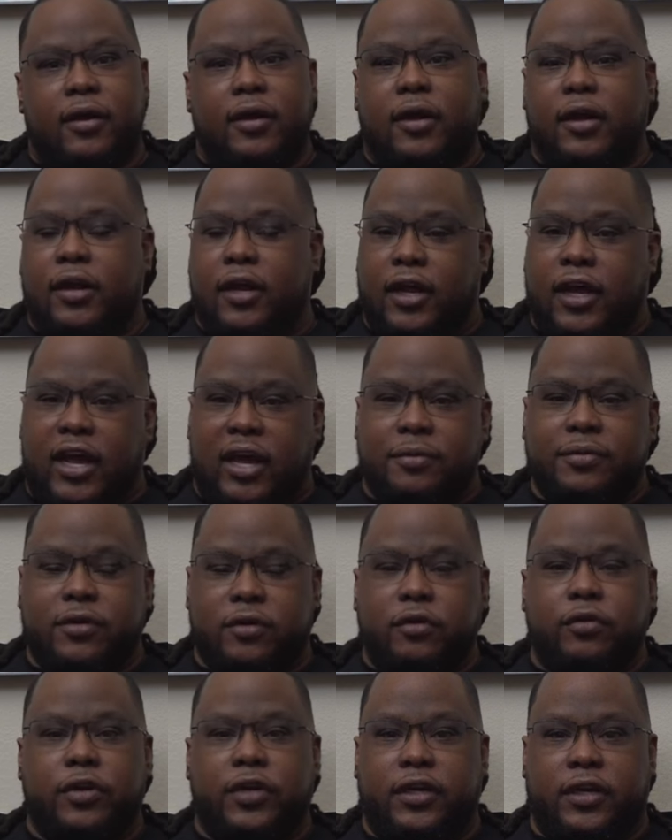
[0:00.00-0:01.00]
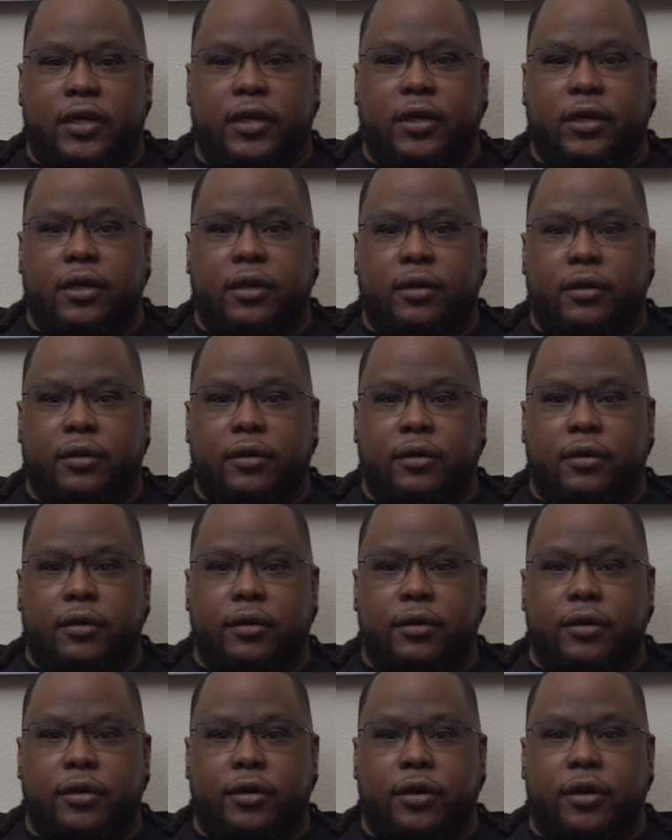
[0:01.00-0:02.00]
and they absolutely did.
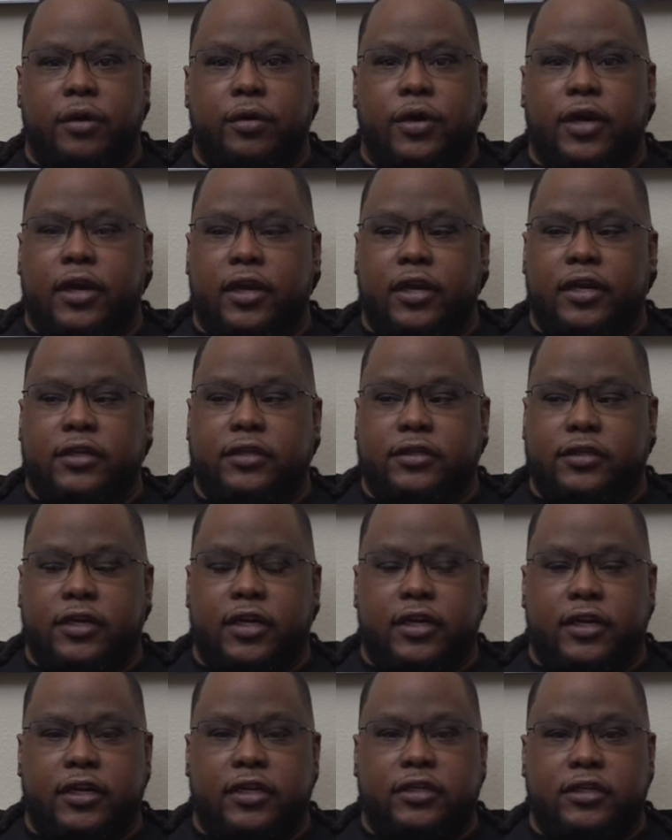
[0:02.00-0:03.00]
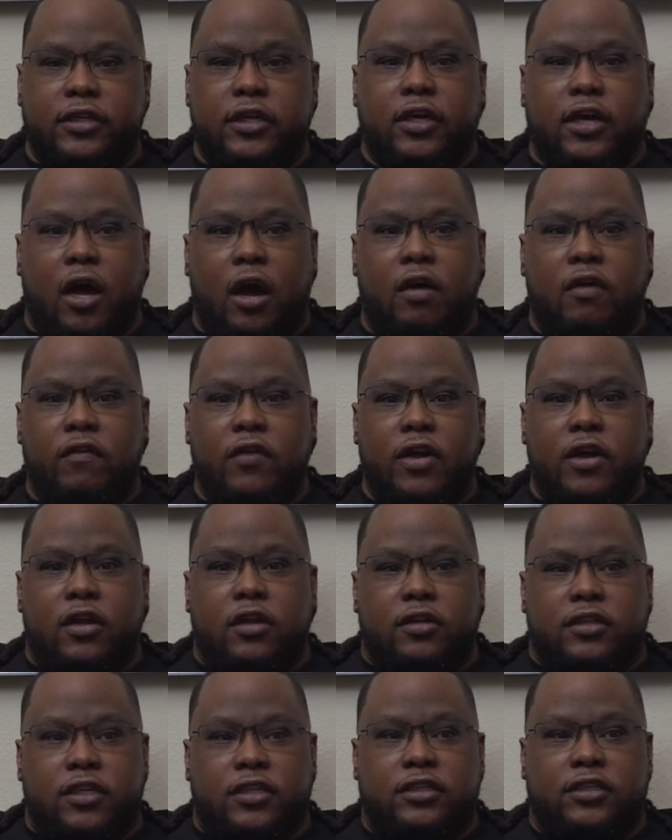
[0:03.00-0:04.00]
You know, and it and it took off.
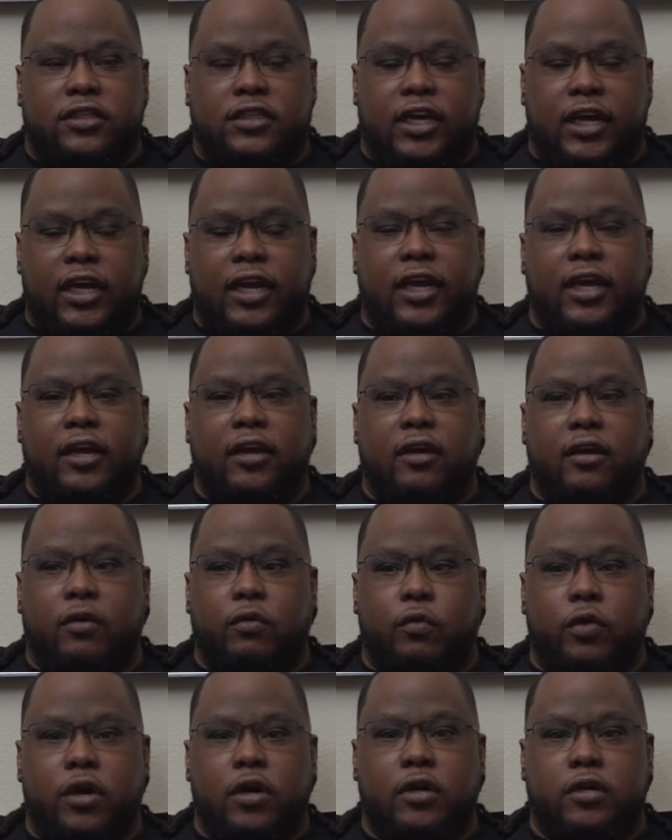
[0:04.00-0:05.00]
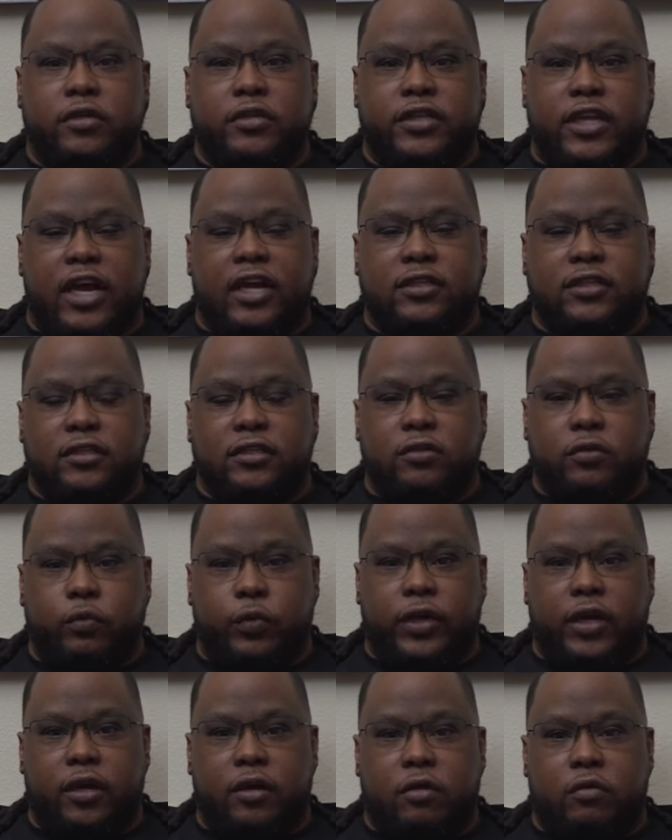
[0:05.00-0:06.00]
Just saying one hundred thousand to
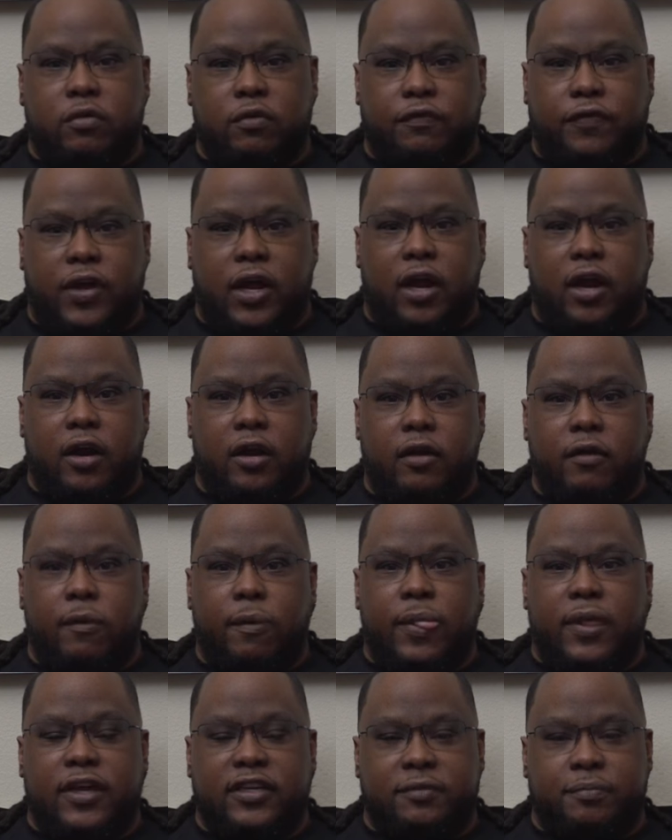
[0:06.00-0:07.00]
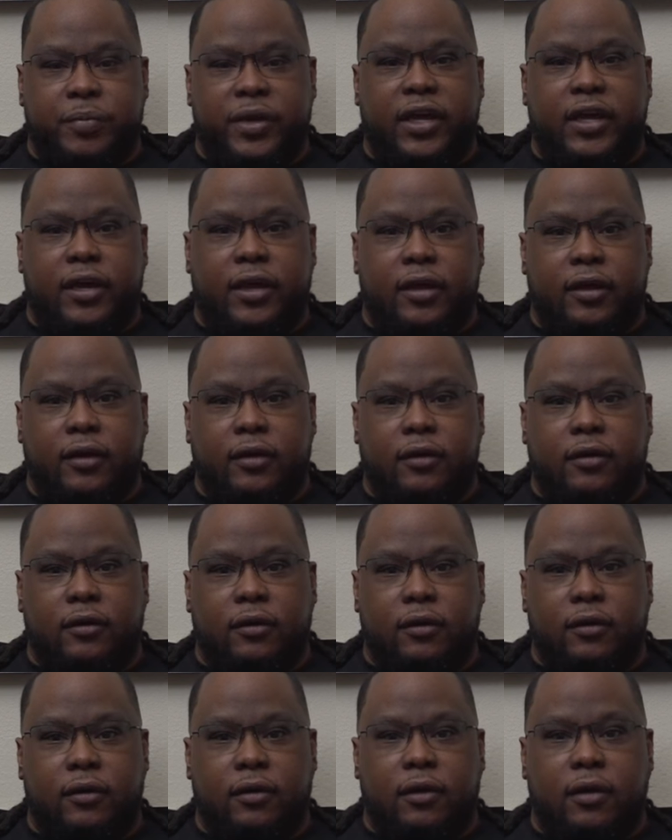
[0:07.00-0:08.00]
win on the flyer is big,
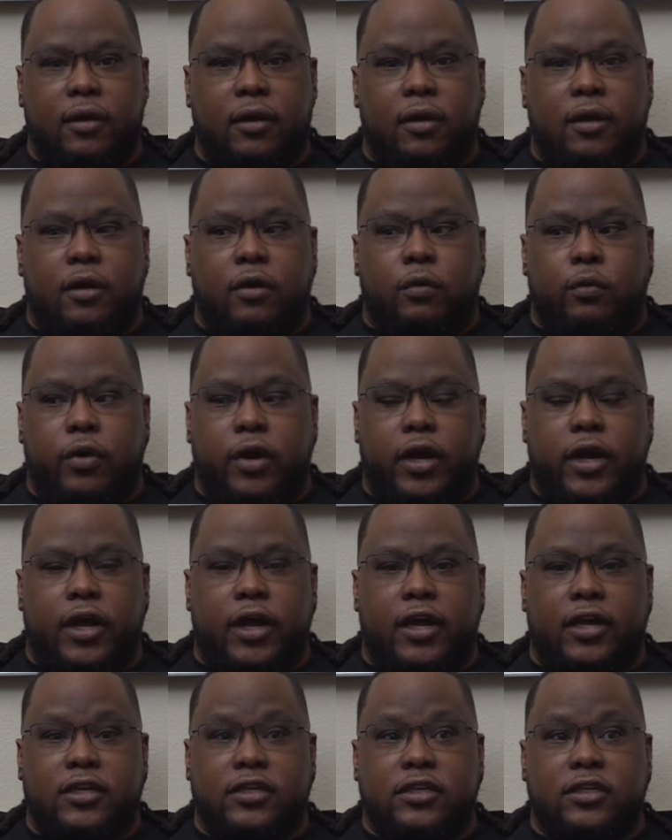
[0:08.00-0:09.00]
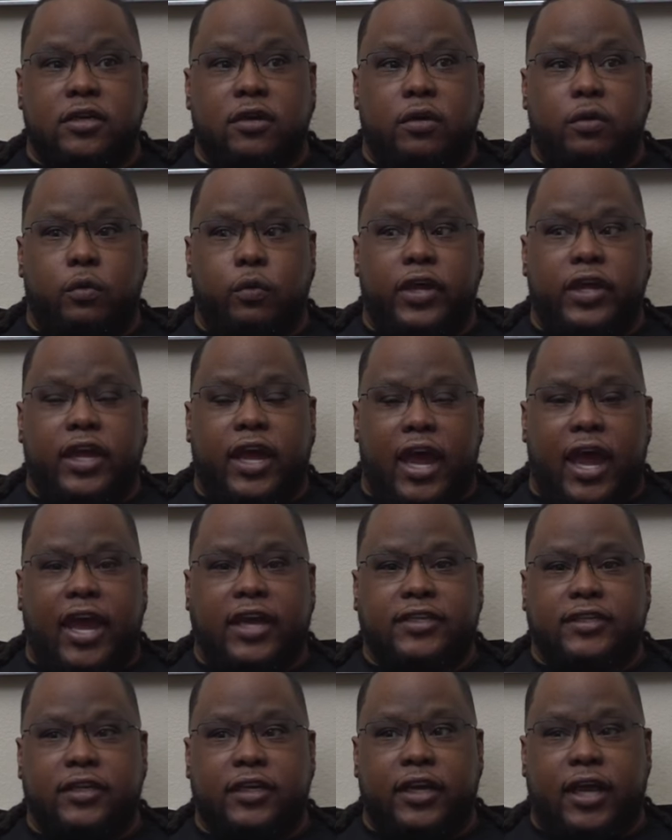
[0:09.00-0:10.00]
whereas we
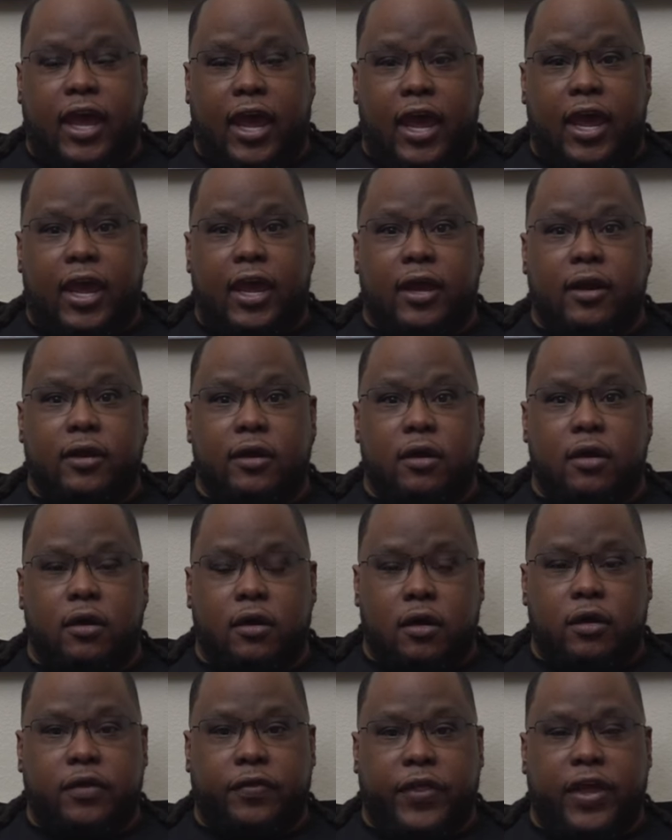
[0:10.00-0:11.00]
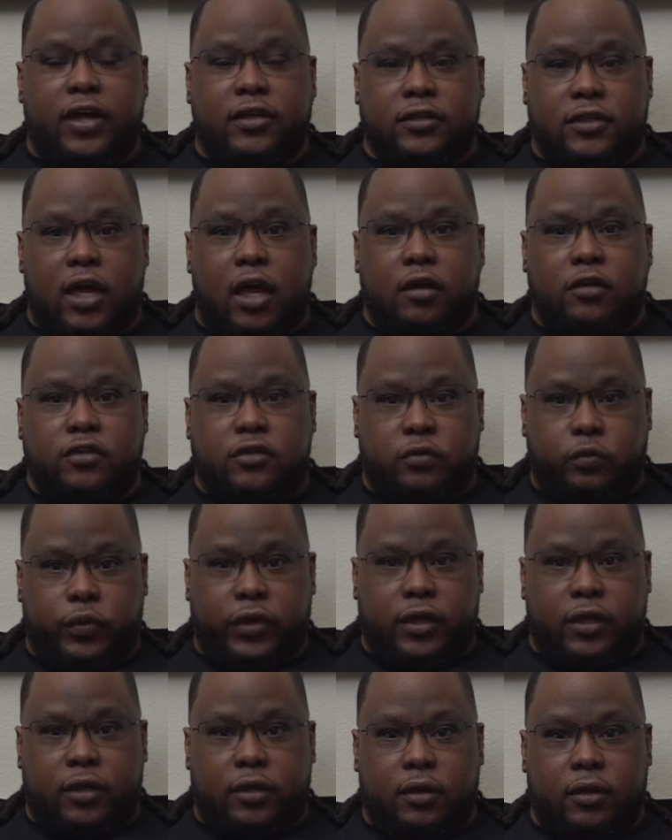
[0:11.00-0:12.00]
actually had hundred thousand dollars to
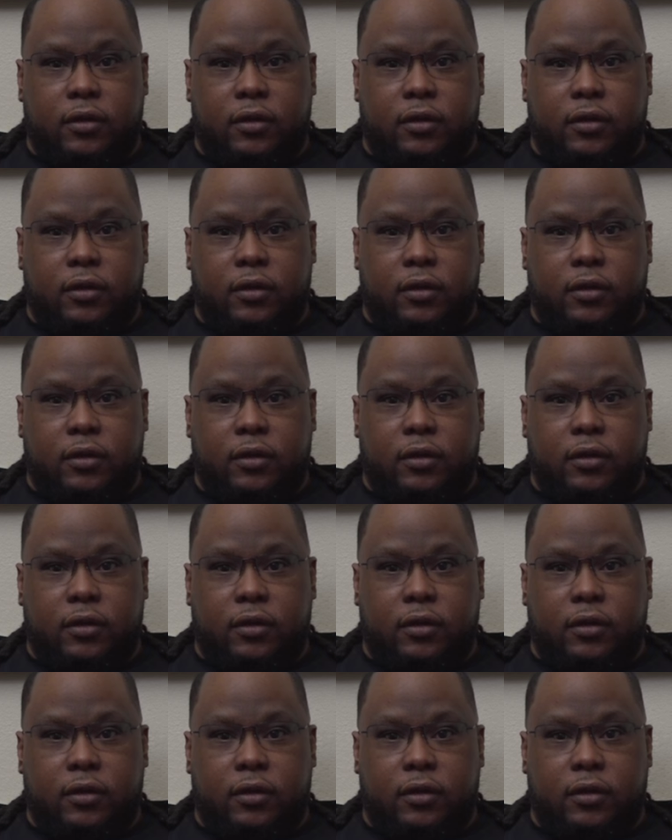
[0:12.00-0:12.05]
win.